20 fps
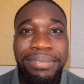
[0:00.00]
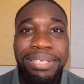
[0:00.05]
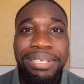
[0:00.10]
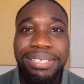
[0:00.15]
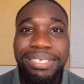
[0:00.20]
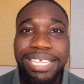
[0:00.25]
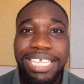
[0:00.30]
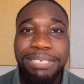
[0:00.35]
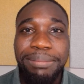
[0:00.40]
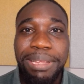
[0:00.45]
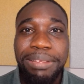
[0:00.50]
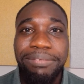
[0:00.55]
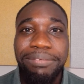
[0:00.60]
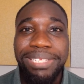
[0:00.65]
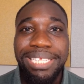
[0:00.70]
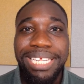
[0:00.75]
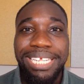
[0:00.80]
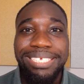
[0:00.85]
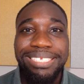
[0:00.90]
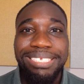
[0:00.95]
so that's my
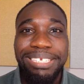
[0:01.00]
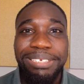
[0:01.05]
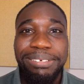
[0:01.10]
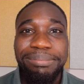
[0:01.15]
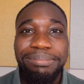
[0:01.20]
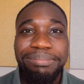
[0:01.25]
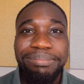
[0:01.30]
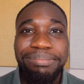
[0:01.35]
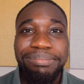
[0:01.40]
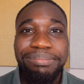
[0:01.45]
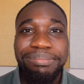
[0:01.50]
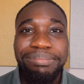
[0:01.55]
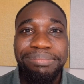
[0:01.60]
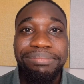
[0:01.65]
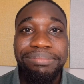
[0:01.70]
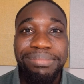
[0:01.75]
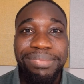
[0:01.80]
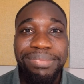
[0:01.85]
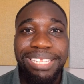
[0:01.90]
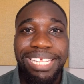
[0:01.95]
invitation to you
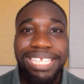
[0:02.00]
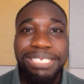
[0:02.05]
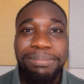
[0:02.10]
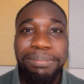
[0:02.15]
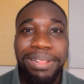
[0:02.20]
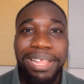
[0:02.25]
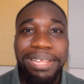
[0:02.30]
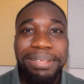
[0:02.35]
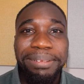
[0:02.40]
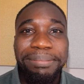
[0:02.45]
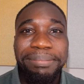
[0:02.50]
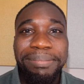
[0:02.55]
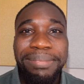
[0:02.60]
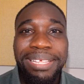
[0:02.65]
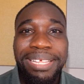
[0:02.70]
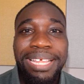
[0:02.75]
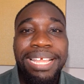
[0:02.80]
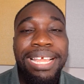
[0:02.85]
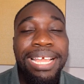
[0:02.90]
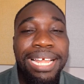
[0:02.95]
let's play
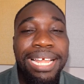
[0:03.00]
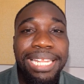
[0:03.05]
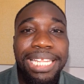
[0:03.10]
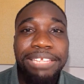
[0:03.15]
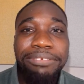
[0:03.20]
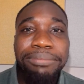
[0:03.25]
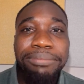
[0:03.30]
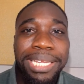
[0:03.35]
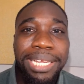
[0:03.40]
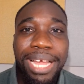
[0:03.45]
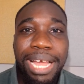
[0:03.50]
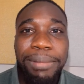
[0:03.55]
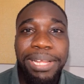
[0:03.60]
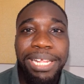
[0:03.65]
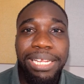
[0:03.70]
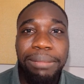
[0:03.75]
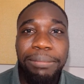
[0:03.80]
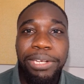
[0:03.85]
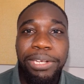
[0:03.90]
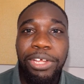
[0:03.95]
leave me a
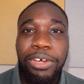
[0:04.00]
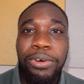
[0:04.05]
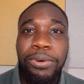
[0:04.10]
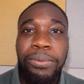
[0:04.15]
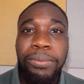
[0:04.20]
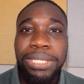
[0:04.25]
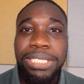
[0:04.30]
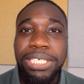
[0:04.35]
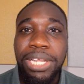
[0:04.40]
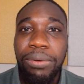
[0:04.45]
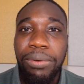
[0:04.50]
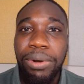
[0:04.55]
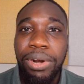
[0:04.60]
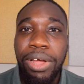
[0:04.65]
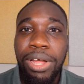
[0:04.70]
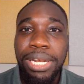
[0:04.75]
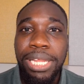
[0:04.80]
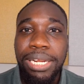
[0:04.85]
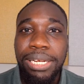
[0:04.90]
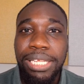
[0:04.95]
comment let me know what's going
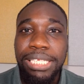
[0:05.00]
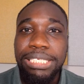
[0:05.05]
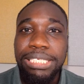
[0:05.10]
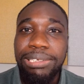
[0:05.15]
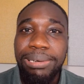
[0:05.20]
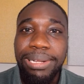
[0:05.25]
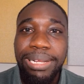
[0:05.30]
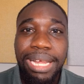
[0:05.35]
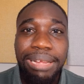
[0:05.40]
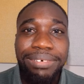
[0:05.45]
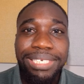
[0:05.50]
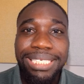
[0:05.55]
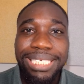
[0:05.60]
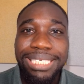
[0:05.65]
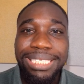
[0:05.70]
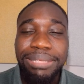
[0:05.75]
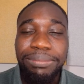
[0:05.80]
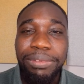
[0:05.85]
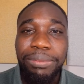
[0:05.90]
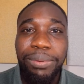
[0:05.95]
on here let's start a
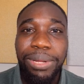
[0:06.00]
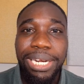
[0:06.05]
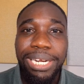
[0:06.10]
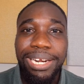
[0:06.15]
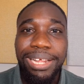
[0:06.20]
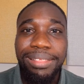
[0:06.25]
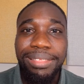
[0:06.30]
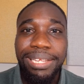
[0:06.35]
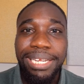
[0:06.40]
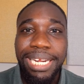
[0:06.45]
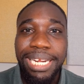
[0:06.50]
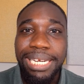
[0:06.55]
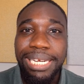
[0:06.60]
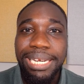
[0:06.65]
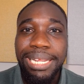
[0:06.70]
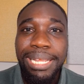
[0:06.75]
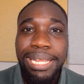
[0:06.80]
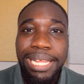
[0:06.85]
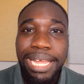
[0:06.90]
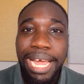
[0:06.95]
conversation with one another
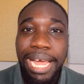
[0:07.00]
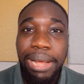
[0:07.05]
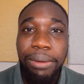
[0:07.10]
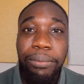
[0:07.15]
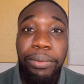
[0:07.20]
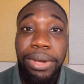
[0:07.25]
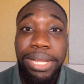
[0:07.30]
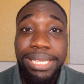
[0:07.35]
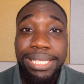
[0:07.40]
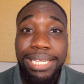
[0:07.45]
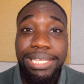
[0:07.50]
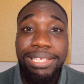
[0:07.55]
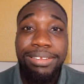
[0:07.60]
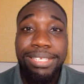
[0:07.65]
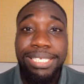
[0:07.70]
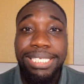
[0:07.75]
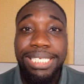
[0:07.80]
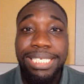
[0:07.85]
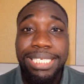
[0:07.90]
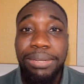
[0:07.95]
and uh, we'll continue
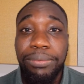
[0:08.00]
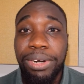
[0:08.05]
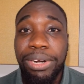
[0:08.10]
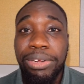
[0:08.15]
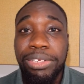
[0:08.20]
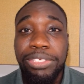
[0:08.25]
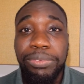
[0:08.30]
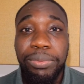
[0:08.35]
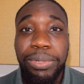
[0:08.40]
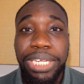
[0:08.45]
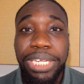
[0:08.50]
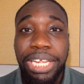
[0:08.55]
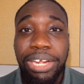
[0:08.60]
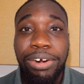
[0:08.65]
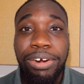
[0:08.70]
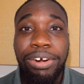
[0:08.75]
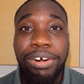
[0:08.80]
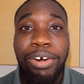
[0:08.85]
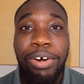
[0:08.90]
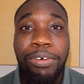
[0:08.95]
to see where else we
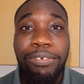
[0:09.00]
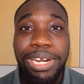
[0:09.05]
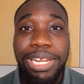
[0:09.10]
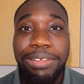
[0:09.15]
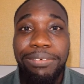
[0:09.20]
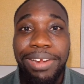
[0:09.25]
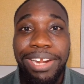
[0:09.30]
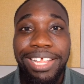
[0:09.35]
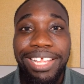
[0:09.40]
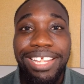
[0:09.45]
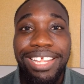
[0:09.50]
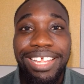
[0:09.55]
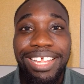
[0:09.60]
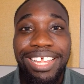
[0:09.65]
are already ready